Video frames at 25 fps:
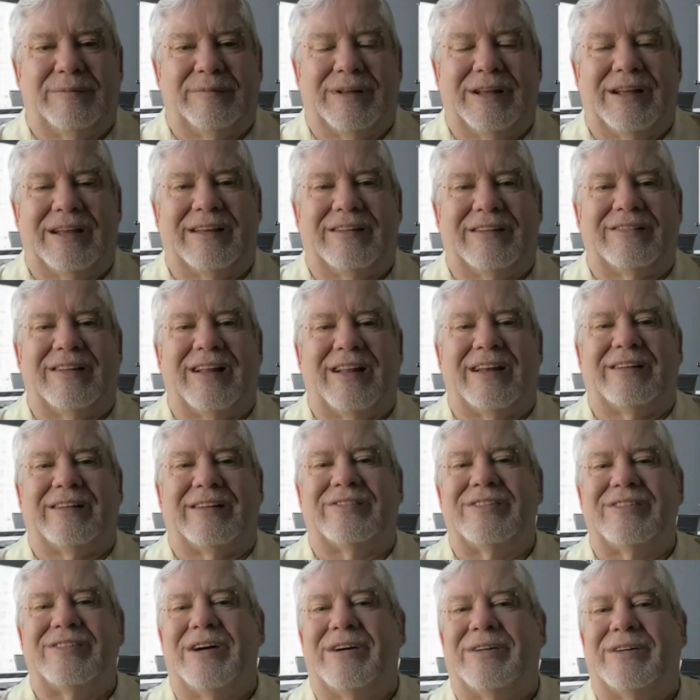Please let
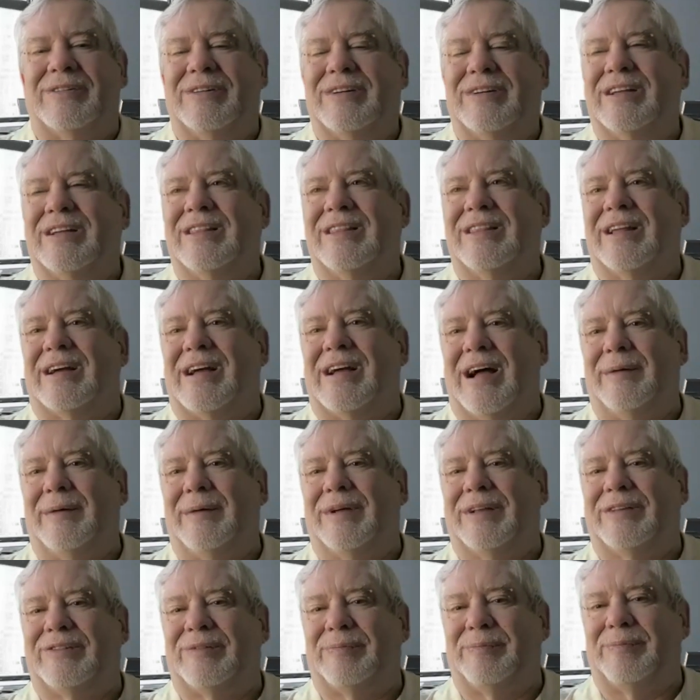us know in the
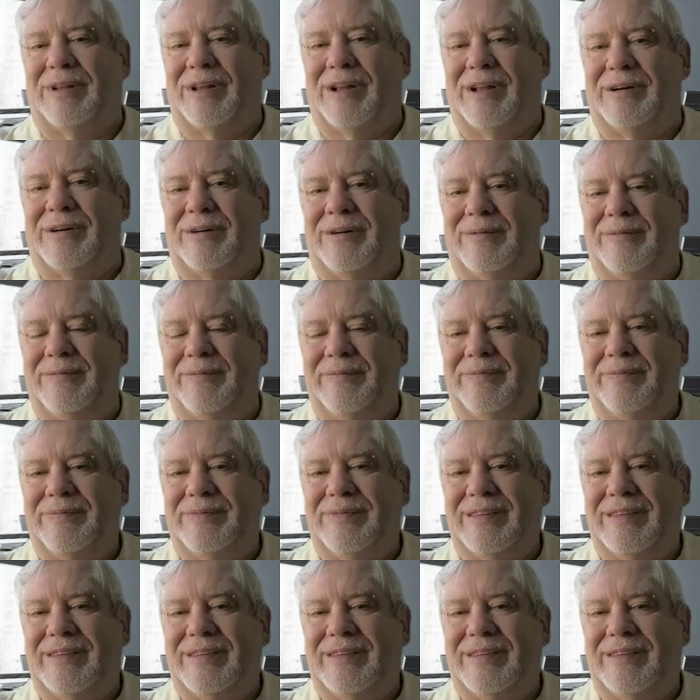comments below.